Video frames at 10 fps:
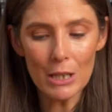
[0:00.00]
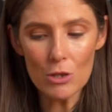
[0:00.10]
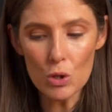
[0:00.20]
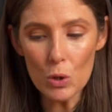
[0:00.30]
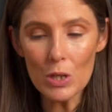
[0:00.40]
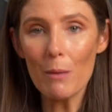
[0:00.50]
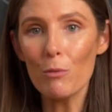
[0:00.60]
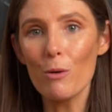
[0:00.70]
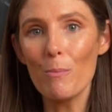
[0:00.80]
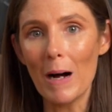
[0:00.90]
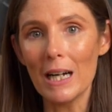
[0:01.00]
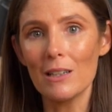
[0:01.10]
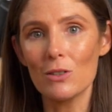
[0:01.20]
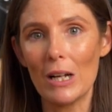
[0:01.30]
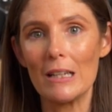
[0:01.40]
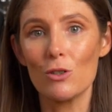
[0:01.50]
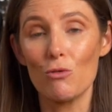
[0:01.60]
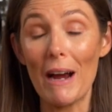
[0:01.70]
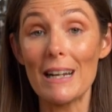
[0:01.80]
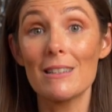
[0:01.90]
they do number among Australia's
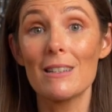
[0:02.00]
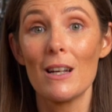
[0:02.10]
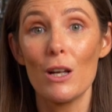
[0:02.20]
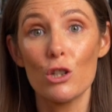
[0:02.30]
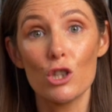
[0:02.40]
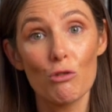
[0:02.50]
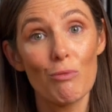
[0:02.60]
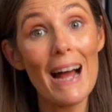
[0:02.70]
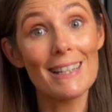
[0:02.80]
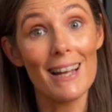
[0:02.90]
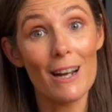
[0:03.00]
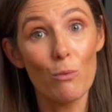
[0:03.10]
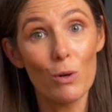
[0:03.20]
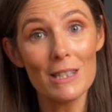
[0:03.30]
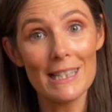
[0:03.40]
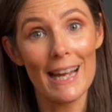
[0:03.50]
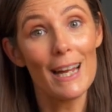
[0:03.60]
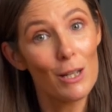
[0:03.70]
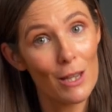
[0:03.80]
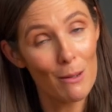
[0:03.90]
greatest Shiraz. And I wanted to
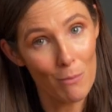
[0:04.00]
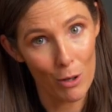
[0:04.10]
take this